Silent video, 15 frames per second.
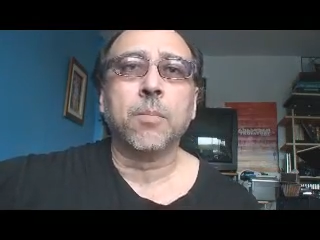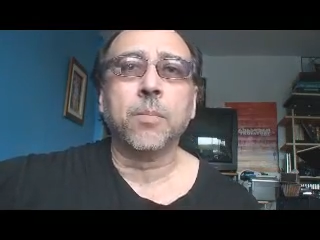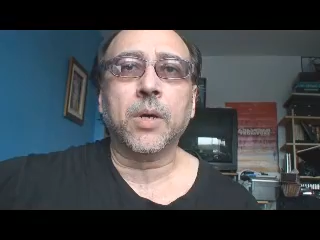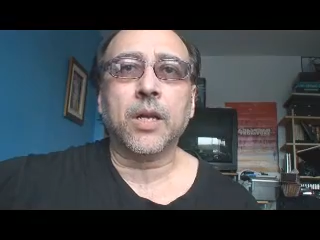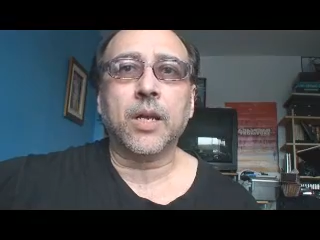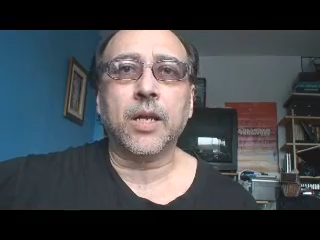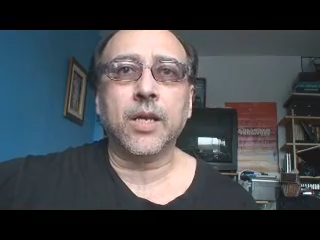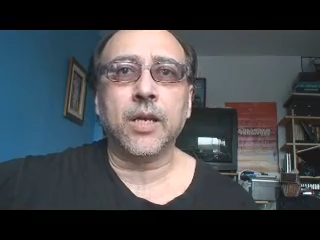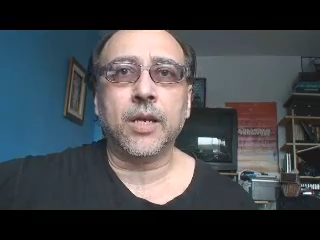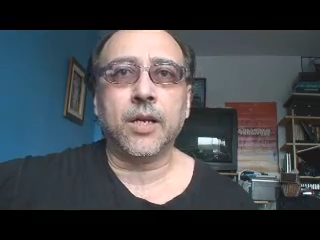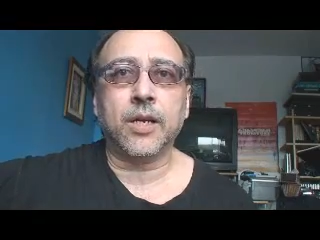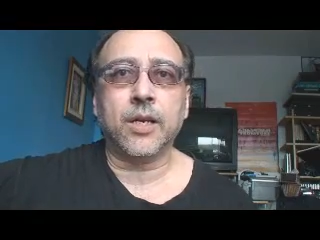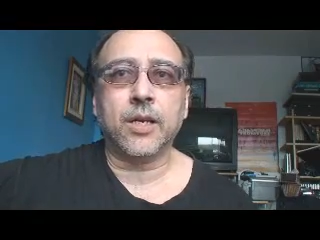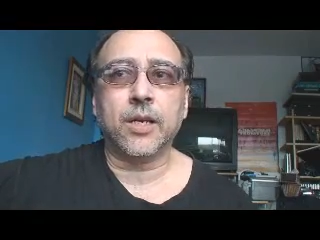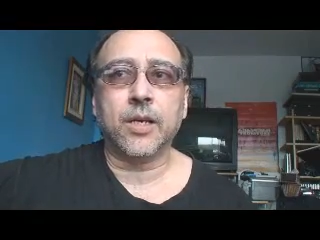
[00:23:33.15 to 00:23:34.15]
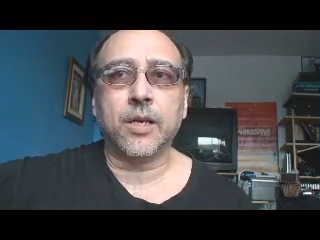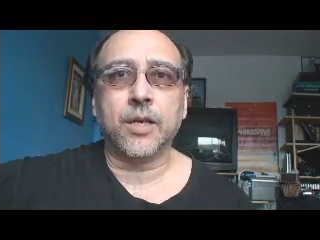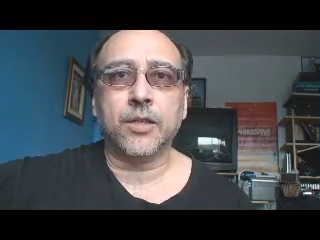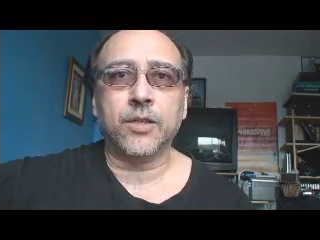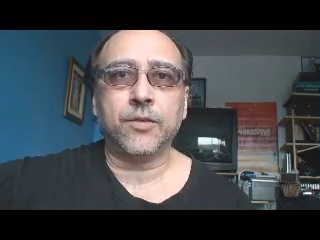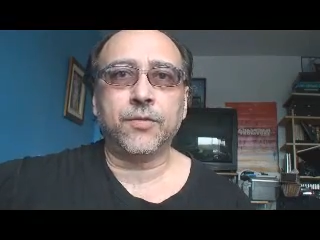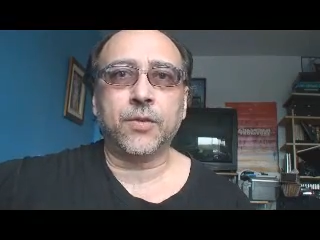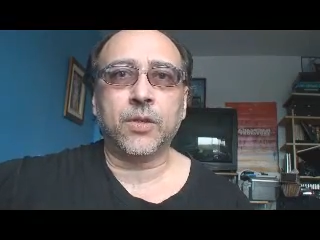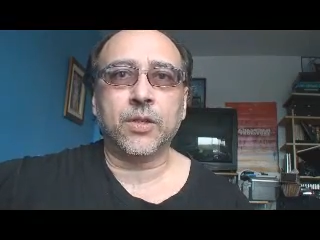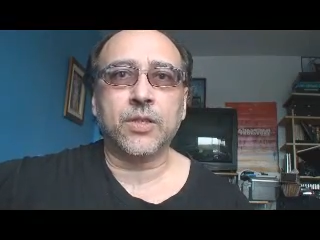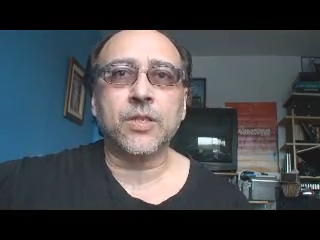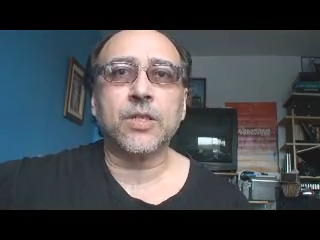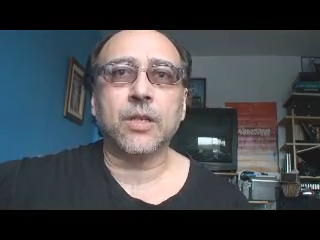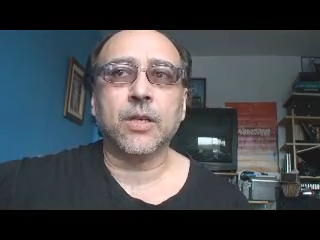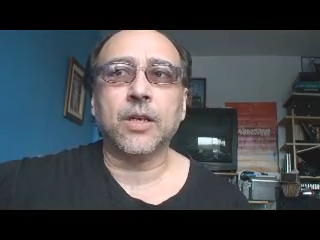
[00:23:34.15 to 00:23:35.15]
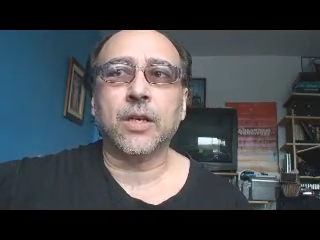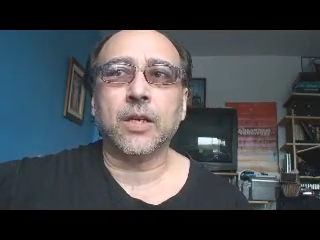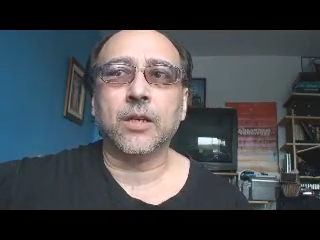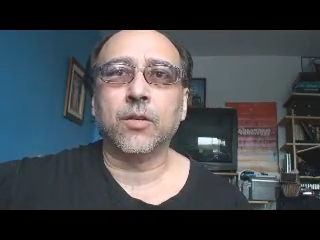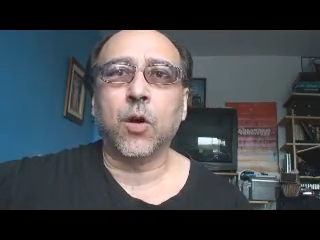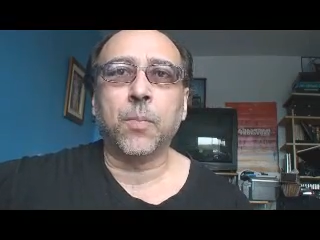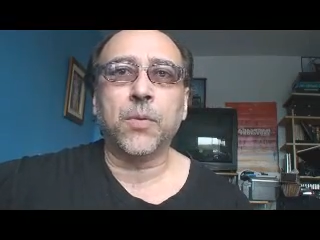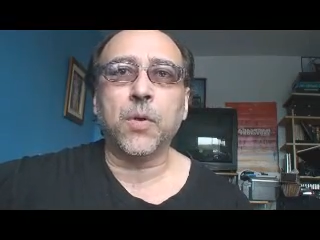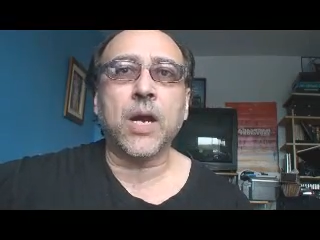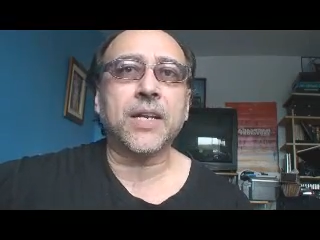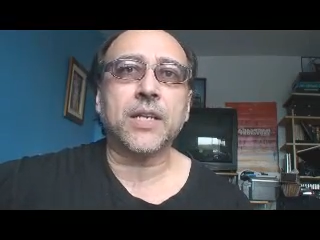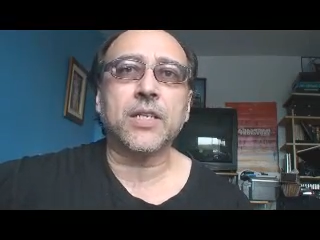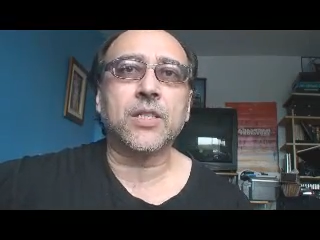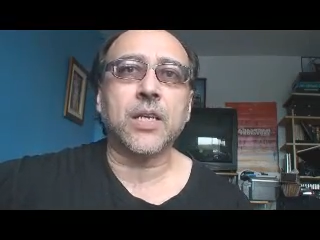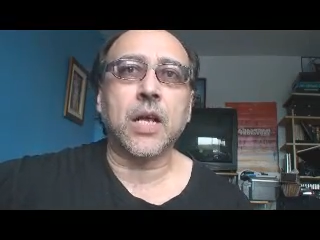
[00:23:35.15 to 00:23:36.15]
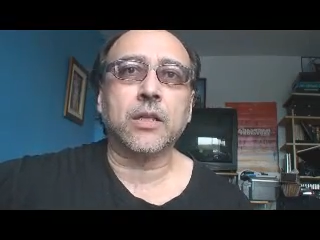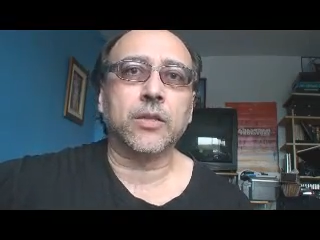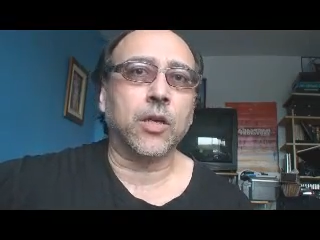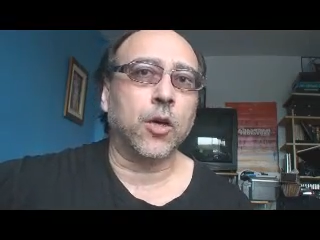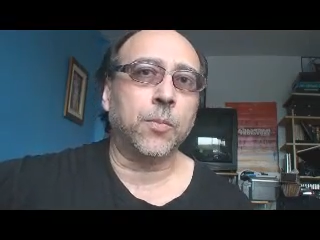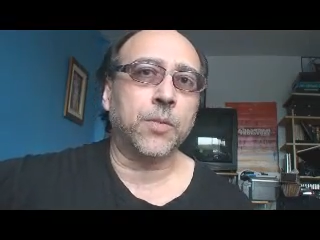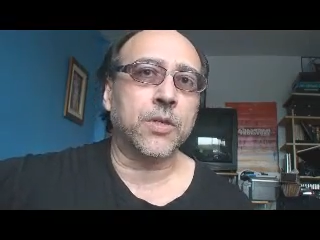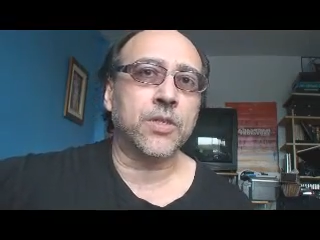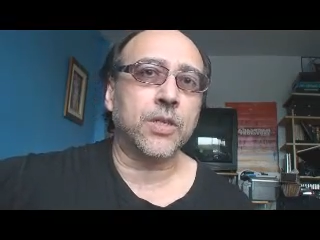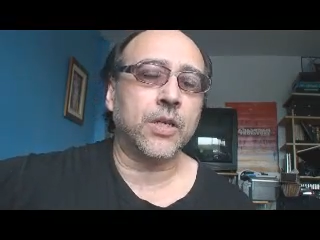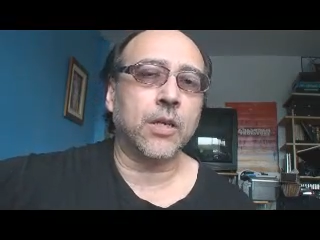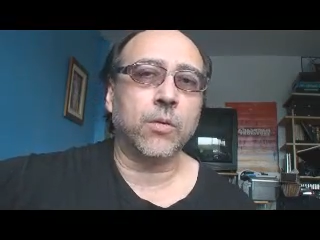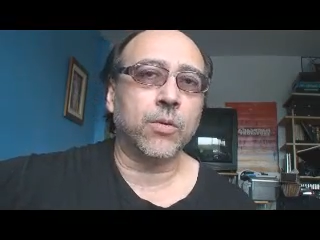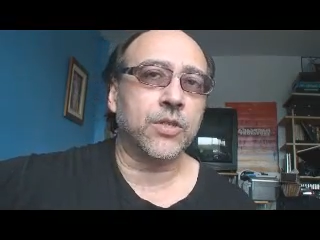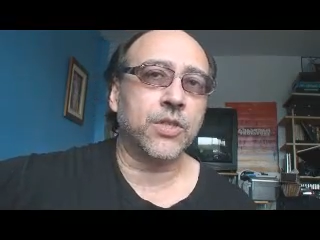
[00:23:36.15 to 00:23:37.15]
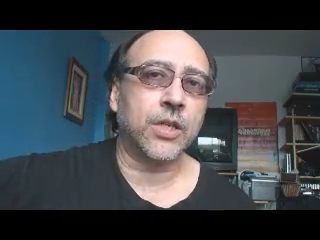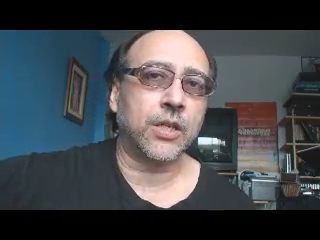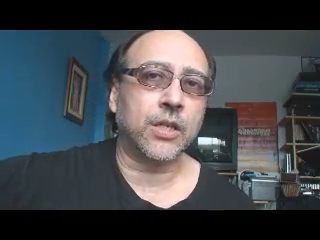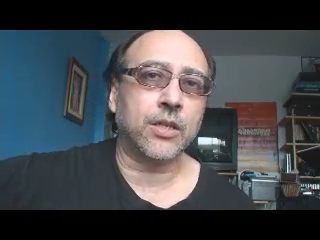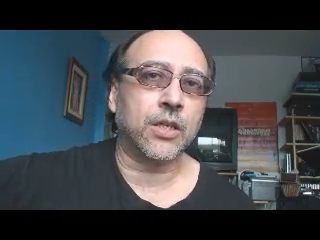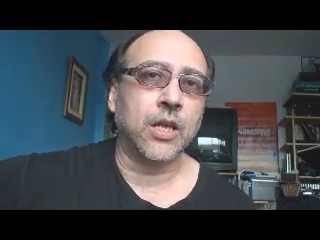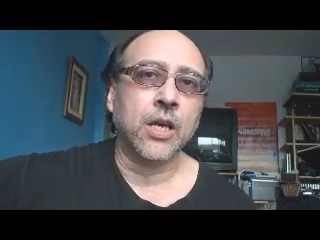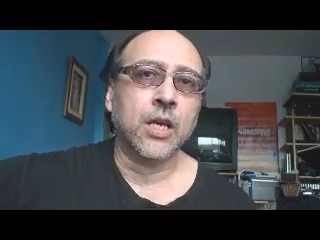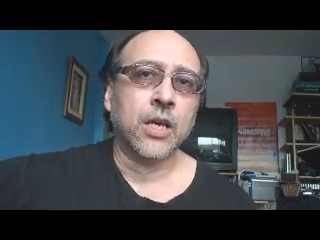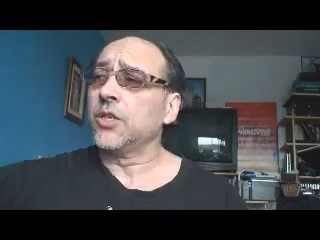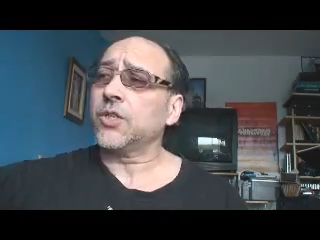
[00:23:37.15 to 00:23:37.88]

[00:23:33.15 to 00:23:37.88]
but in different operatic style. The opera singer would sing it there.